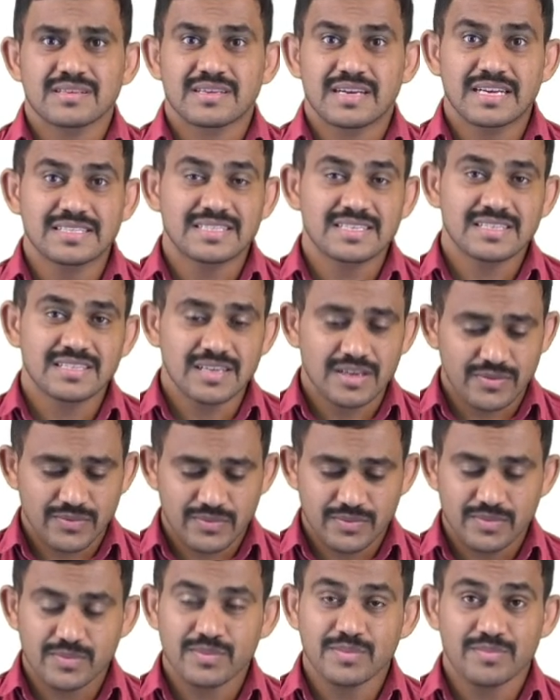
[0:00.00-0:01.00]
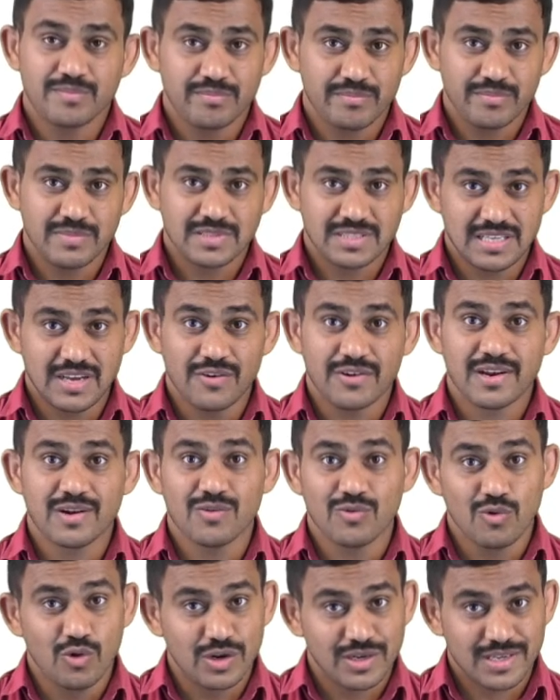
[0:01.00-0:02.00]
consists of
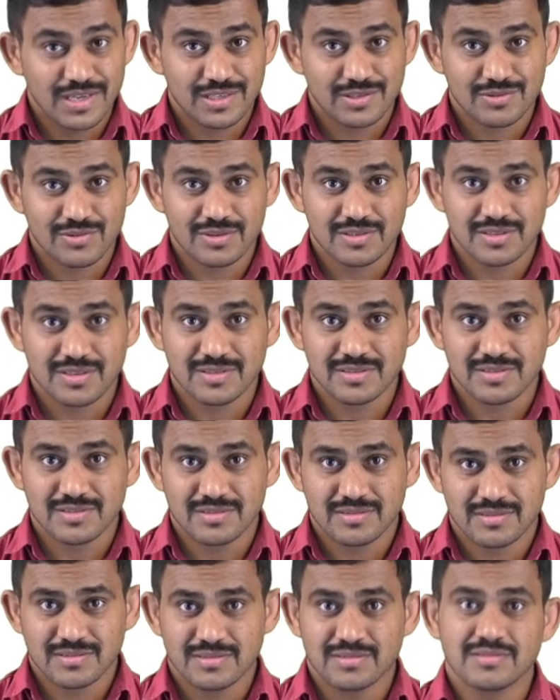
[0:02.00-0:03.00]
several voltage sources,